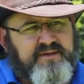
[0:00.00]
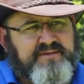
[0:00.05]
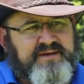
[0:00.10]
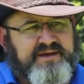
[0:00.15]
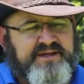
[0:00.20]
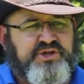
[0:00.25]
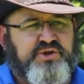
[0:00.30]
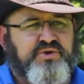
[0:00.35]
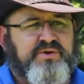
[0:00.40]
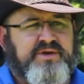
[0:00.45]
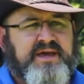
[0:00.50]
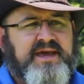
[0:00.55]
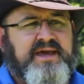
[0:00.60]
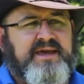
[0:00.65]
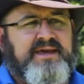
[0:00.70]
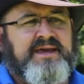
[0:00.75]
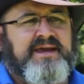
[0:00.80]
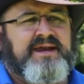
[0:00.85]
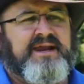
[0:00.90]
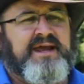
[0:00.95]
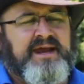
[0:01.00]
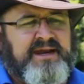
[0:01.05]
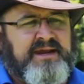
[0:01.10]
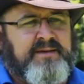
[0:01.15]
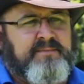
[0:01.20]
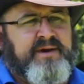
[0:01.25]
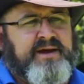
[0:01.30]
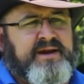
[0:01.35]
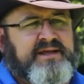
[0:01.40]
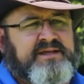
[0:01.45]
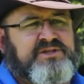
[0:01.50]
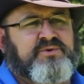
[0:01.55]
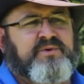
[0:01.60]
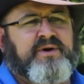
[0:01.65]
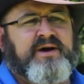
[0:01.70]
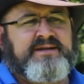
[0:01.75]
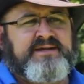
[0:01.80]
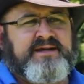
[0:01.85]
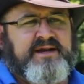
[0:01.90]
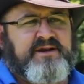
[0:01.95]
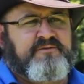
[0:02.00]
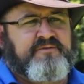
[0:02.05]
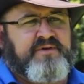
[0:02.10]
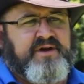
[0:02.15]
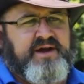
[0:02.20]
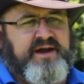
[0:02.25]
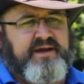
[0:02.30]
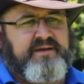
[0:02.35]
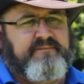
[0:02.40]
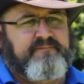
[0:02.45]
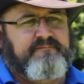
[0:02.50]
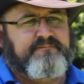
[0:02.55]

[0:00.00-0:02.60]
that you can't get anybody to identify,